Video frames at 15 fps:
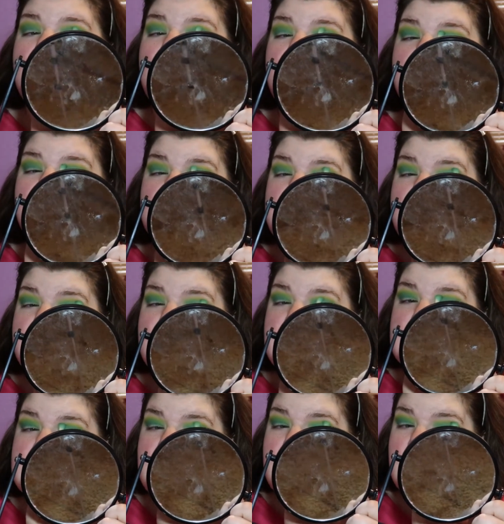every time I
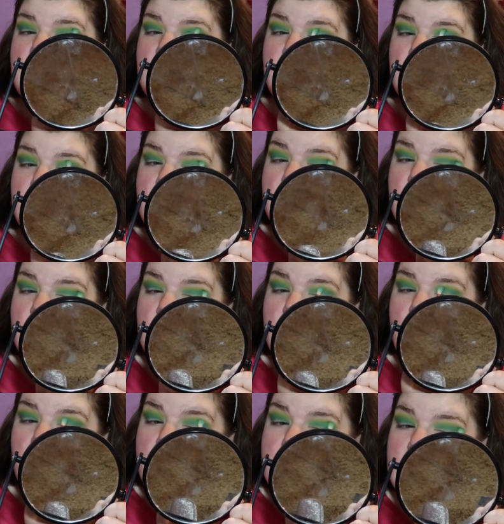say it,
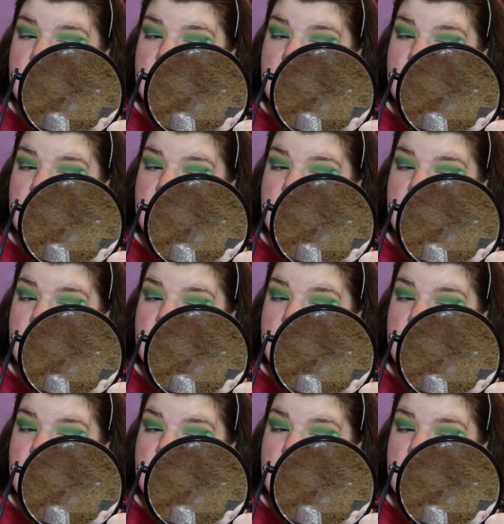I